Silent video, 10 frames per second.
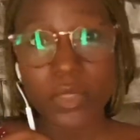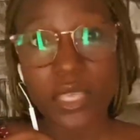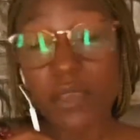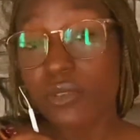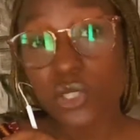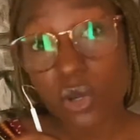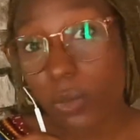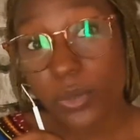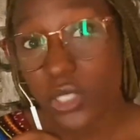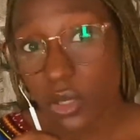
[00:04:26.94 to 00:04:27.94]
Even the
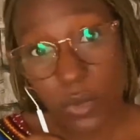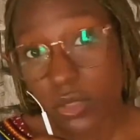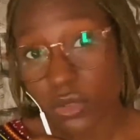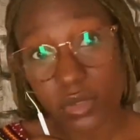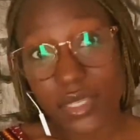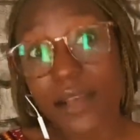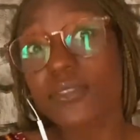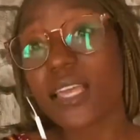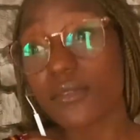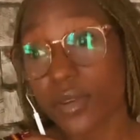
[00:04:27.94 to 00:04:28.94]
OBJ questions,
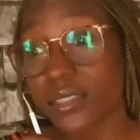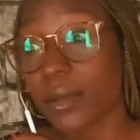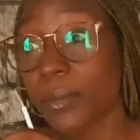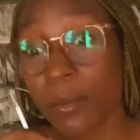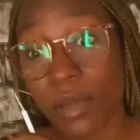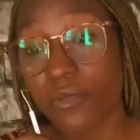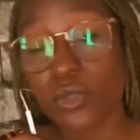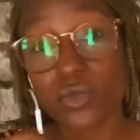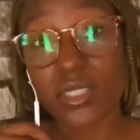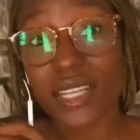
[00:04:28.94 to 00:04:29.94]
after every exam, me and my friends,
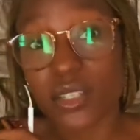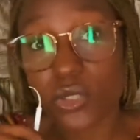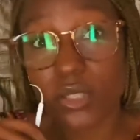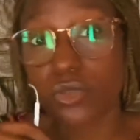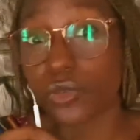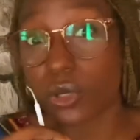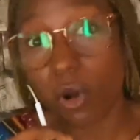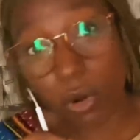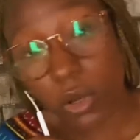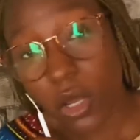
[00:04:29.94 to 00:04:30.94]
we sit down and try to
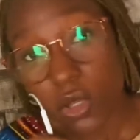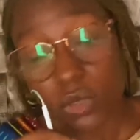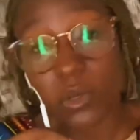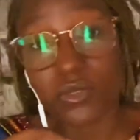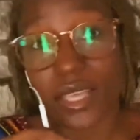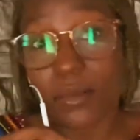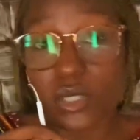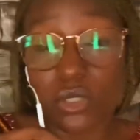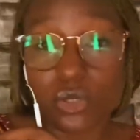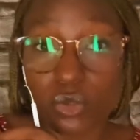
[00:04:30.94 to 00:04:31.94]
recall some of the
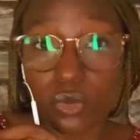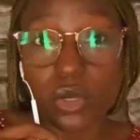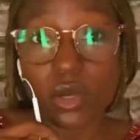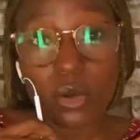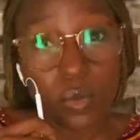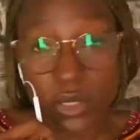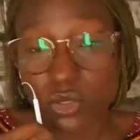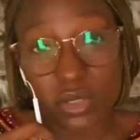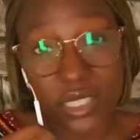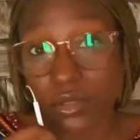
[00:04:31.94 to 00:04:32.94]
MCQ
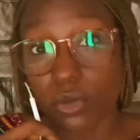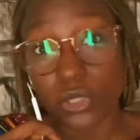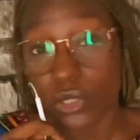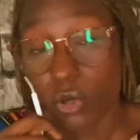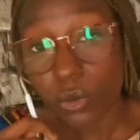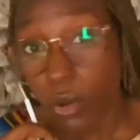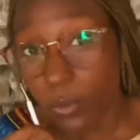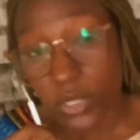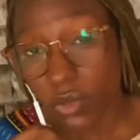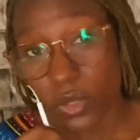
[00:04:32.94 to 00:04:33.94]
questions and all the
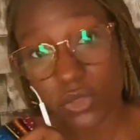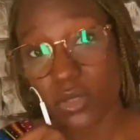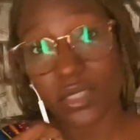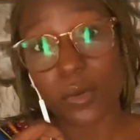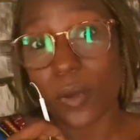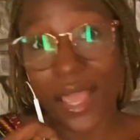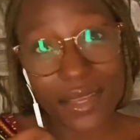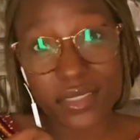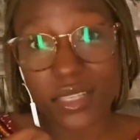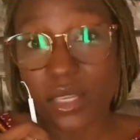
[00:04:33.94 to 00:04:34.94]
OBJ questions that were
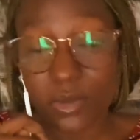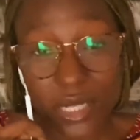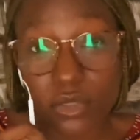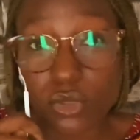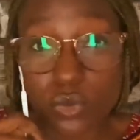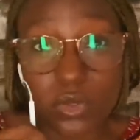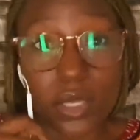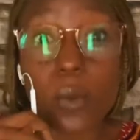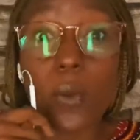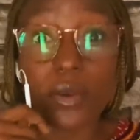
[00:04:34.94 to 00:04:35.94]
asked, especially those ones
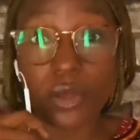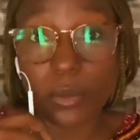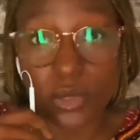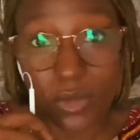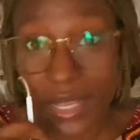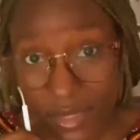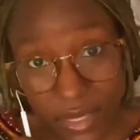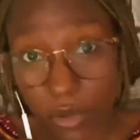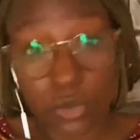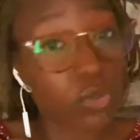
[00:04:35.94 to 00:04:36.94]
that we were not able to
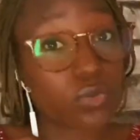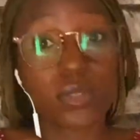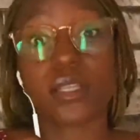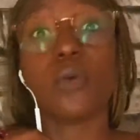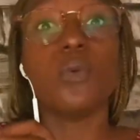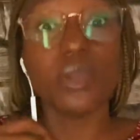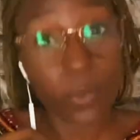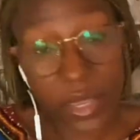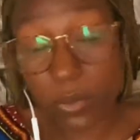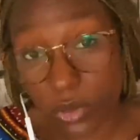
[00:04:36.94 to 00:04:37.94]
answer or those ones that we were
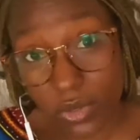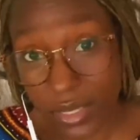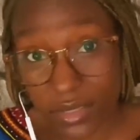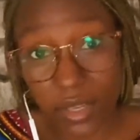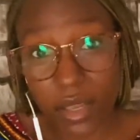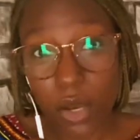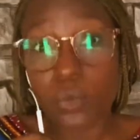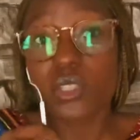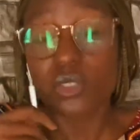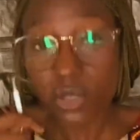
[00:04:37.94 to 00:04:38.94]
able to answer.
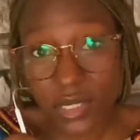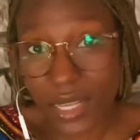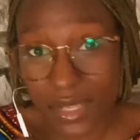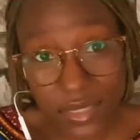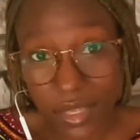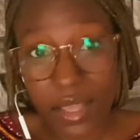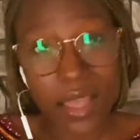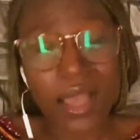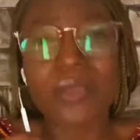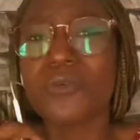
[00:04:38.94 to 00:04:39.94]
We discuss the answer
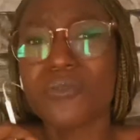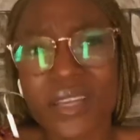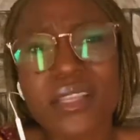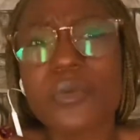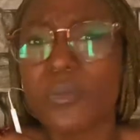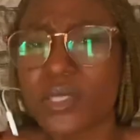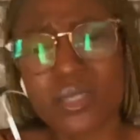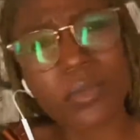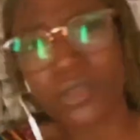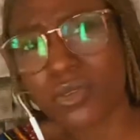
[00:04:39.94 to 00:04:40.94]
and you find them
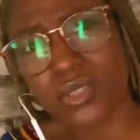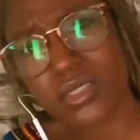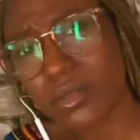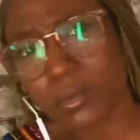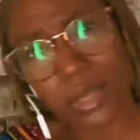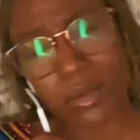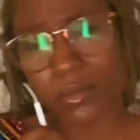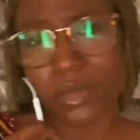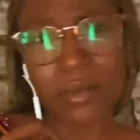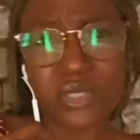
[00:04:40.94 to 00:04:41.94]
repeating many of these
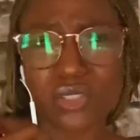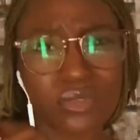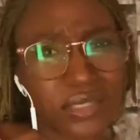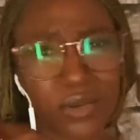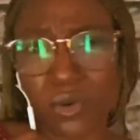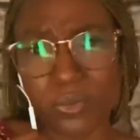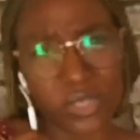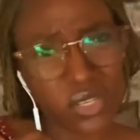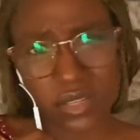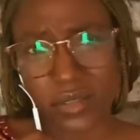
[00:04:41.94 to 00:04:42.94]
MCQs and
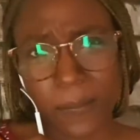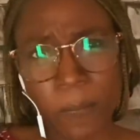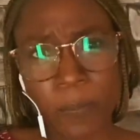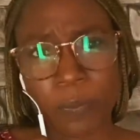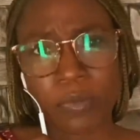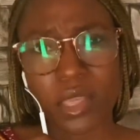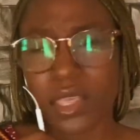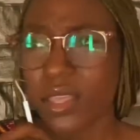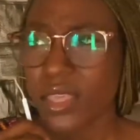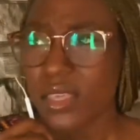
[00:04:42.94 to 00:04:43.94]
OBJ.
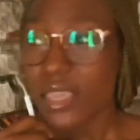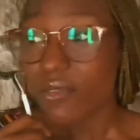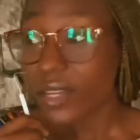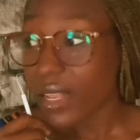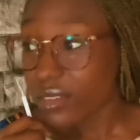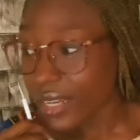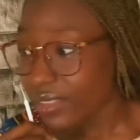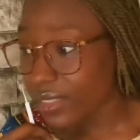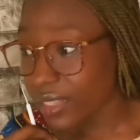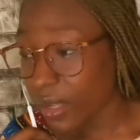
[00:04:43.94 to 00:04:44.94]
Even another
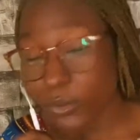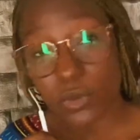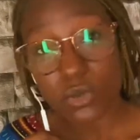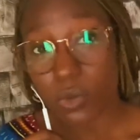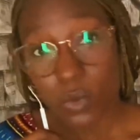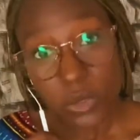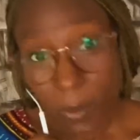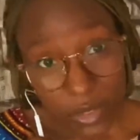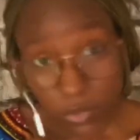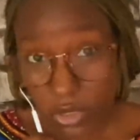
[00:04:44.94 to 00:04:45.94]
thing that helped me so much was
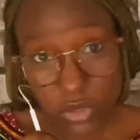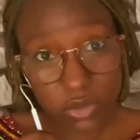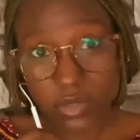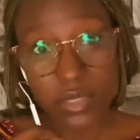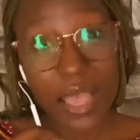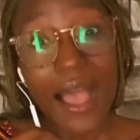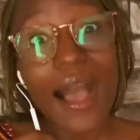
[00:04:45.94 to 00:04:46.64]
past questions.